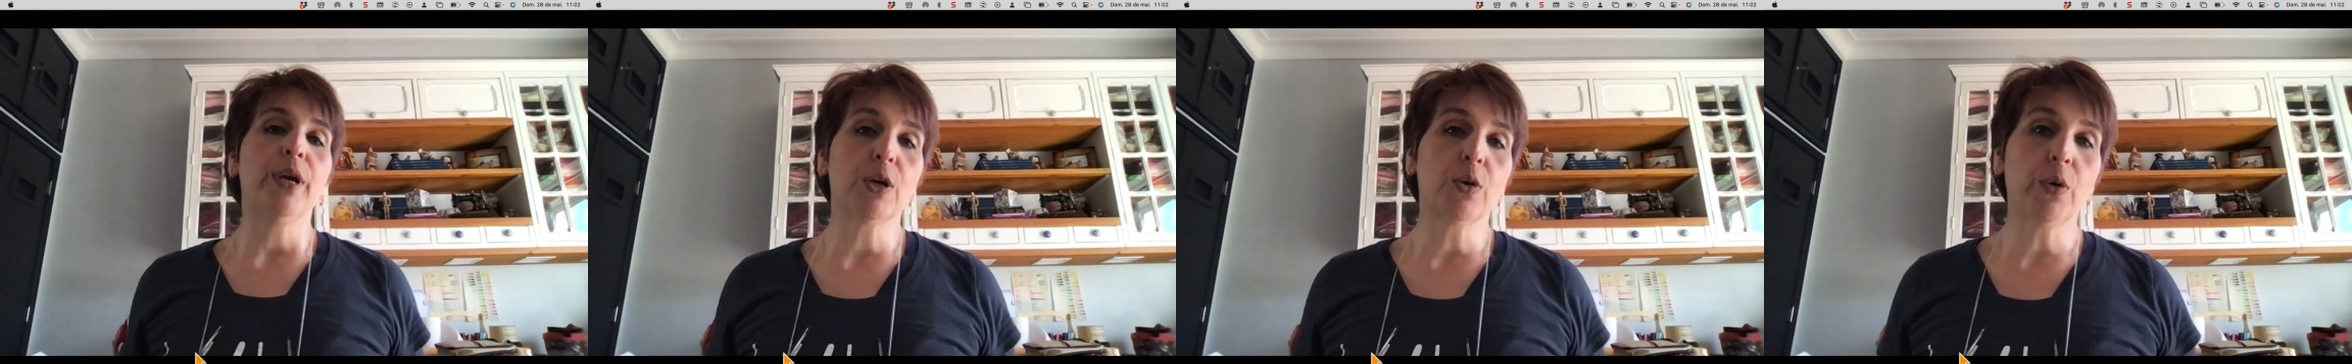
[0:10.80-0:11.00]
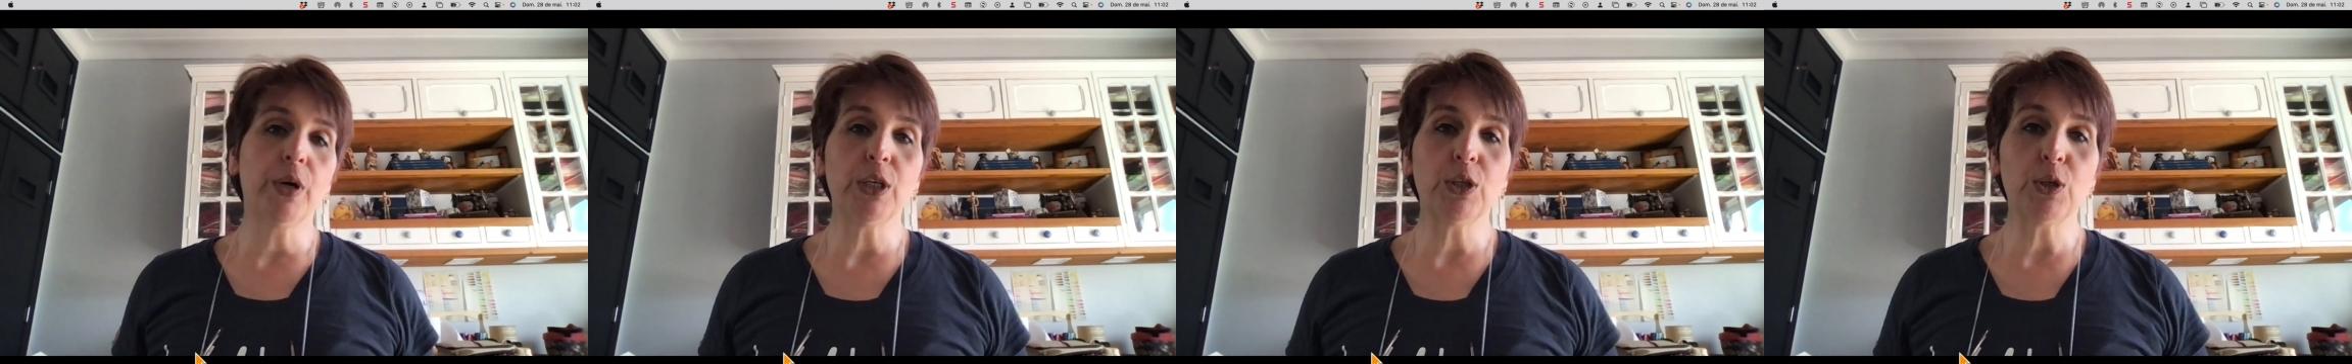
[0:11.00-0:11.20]

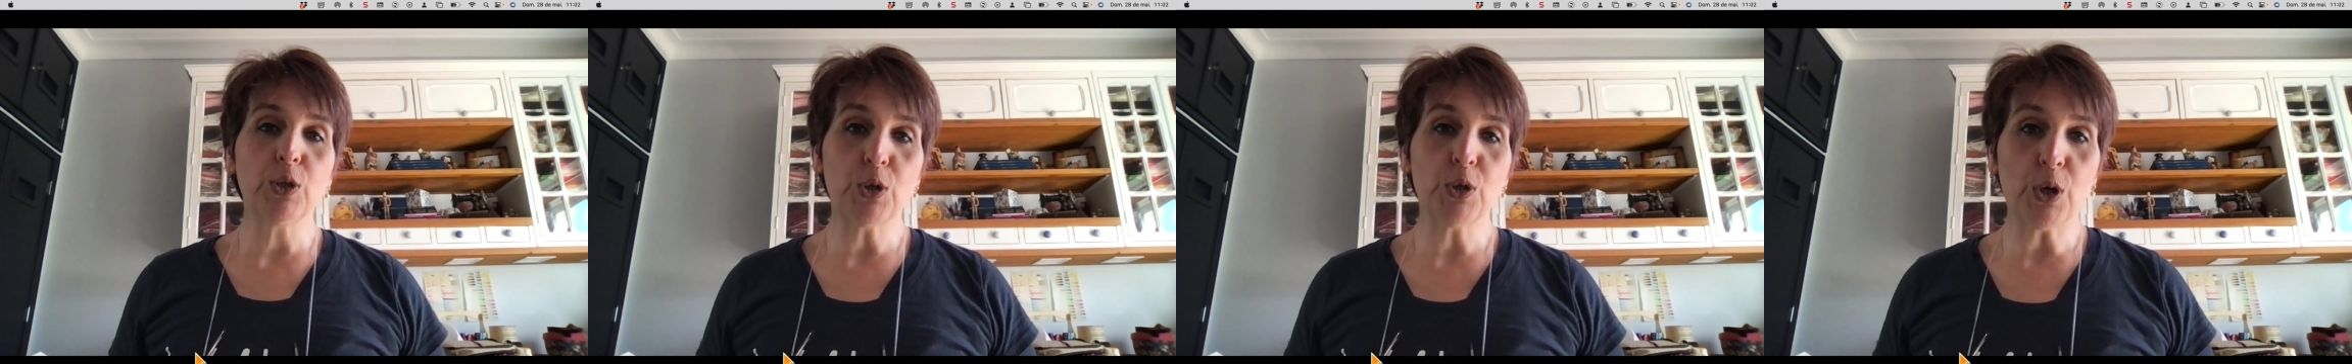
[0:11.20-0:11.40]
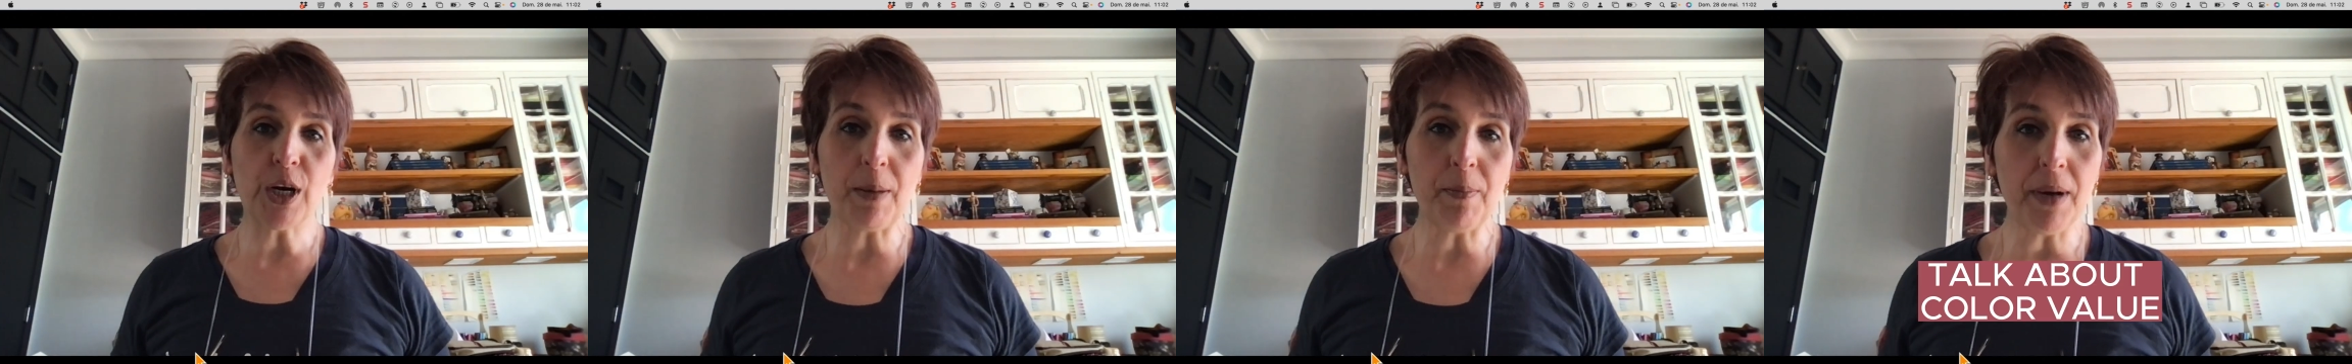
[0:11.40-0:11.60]
are going to
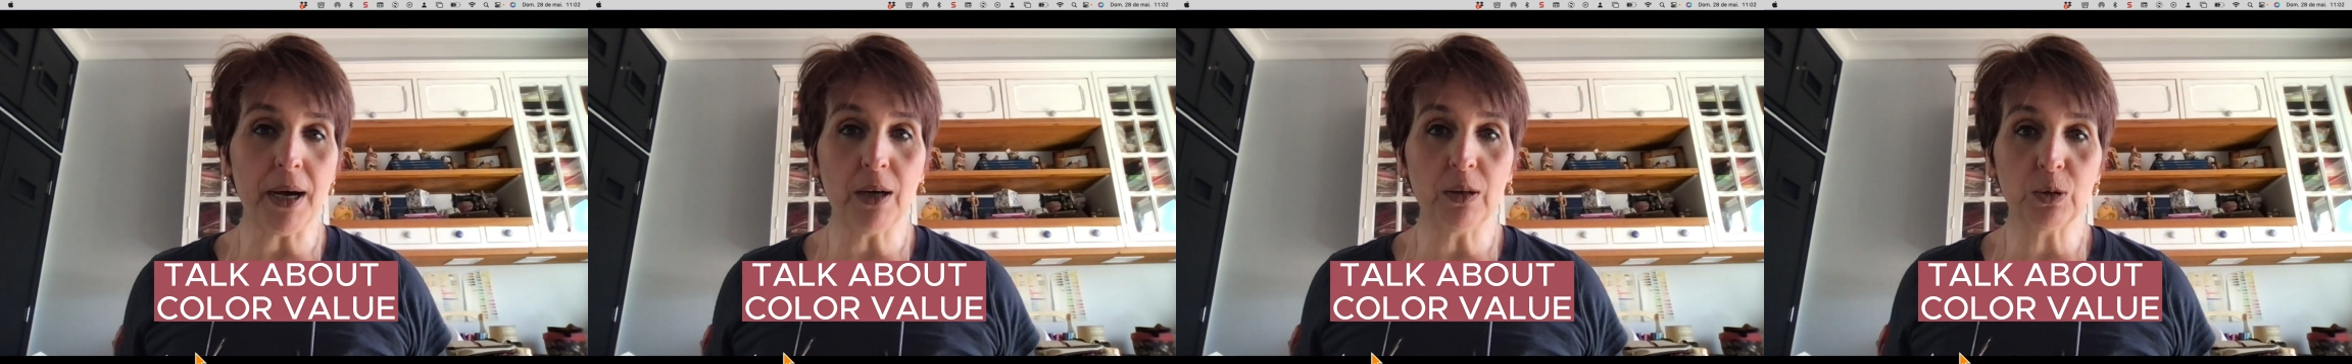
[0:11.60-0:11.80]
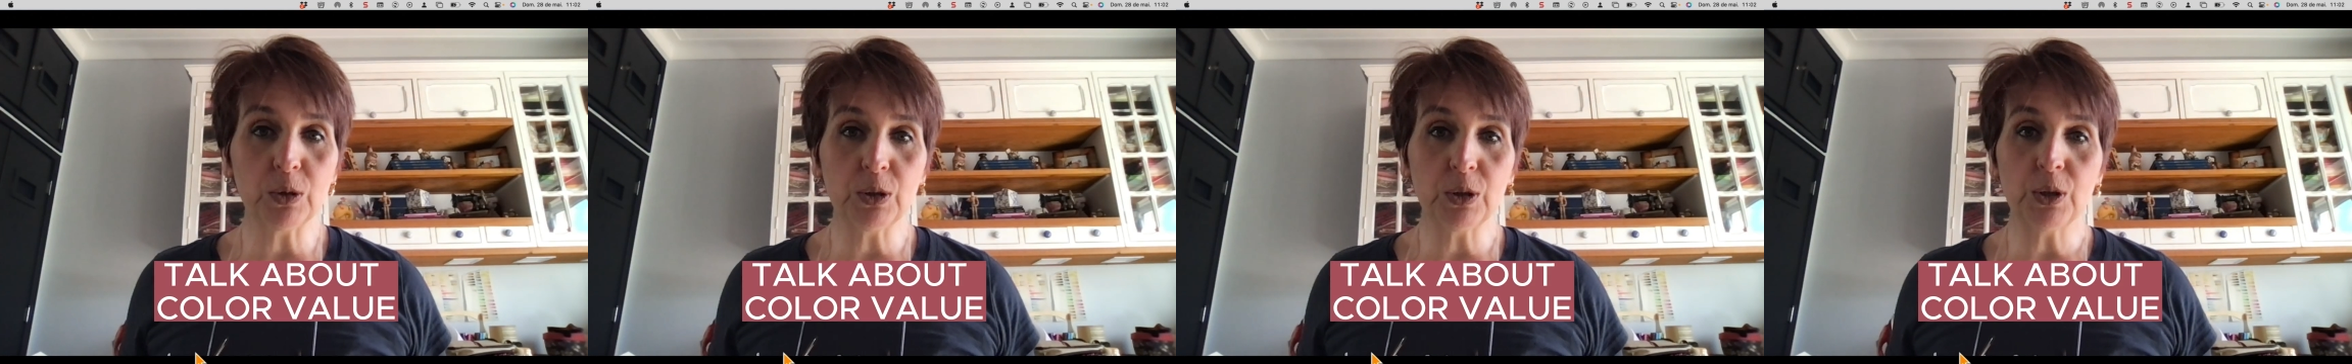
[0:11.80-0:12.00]
talk
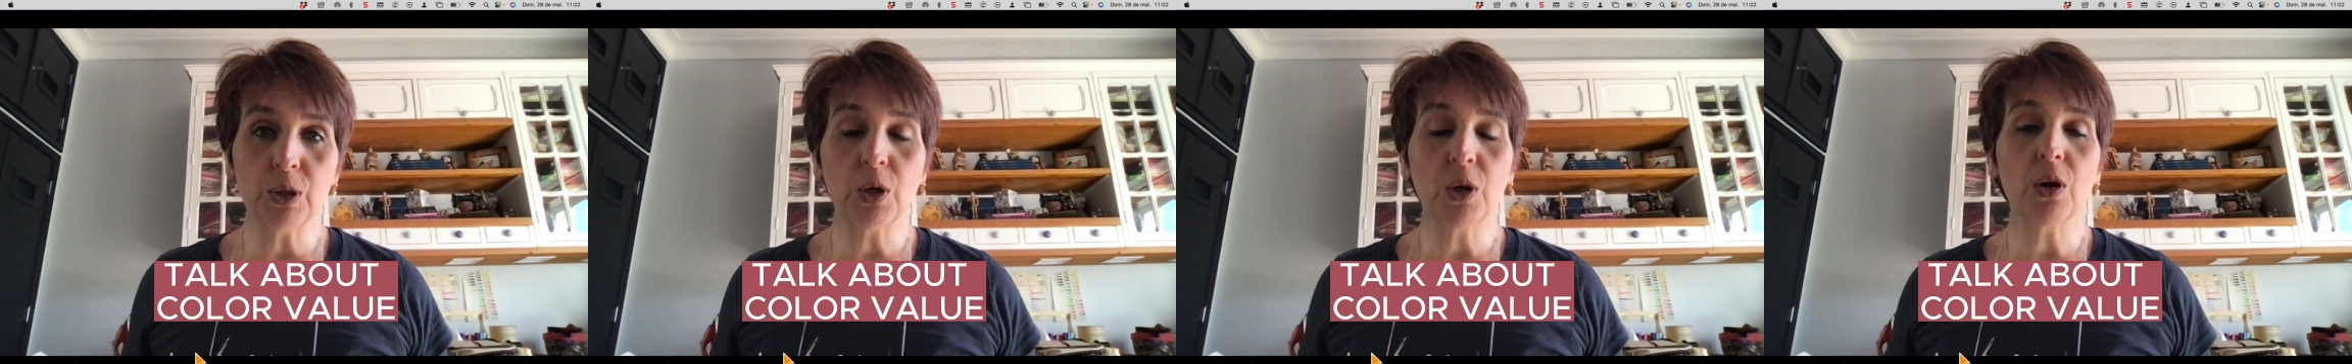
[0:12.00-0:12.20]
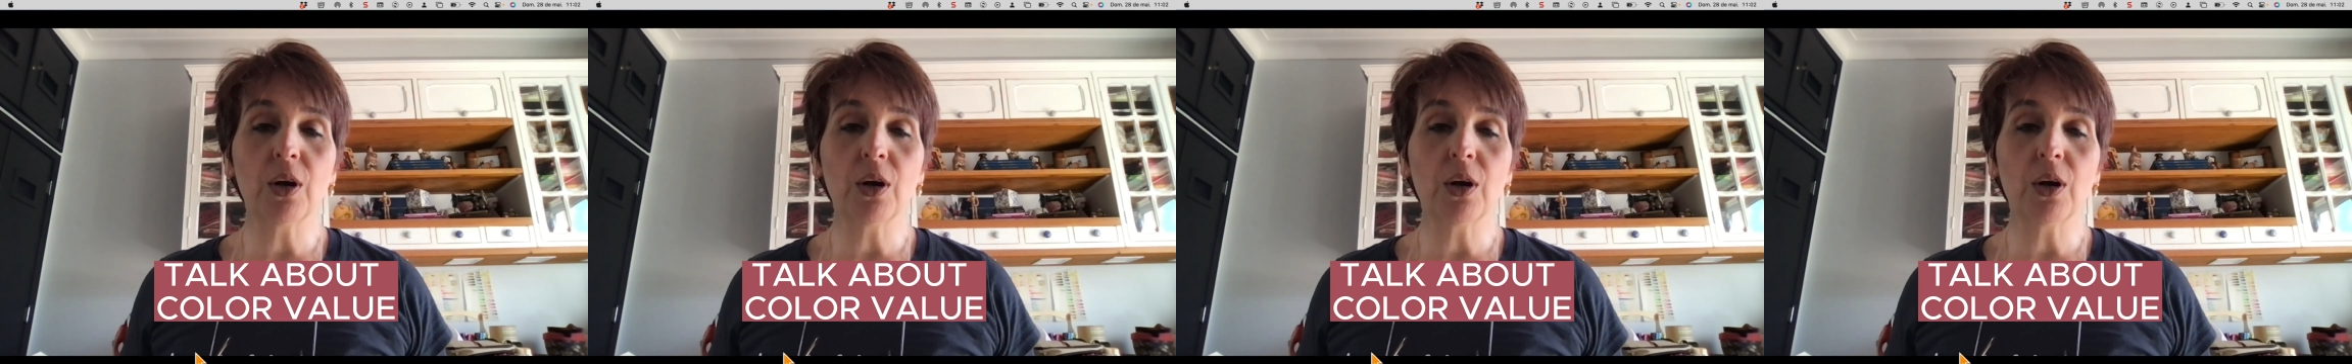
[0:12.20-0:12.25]
about